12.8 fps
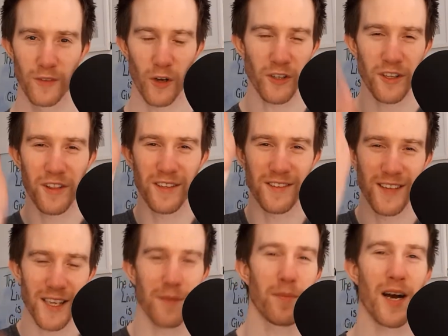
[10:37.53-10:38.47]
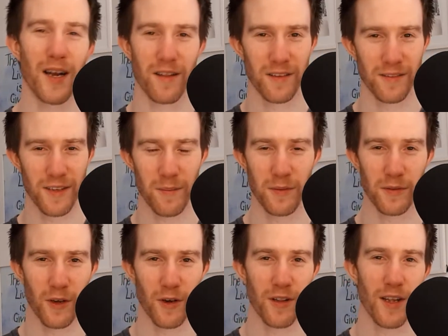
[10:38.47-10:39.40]
On to the second part of this
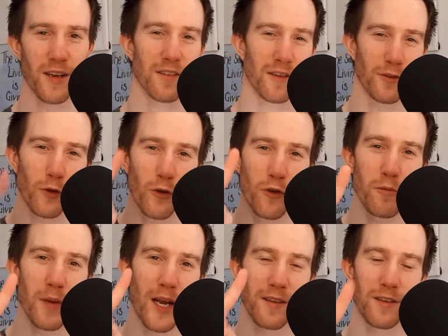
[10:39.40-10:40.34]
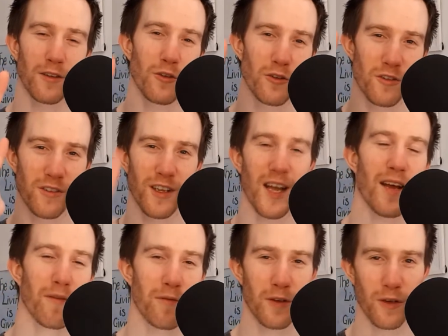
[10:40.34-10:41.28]
episode, and that is the two main solutions I
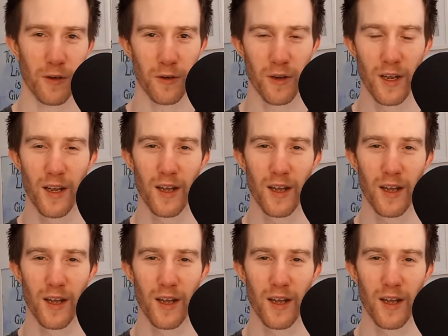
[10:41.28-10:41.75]
have for you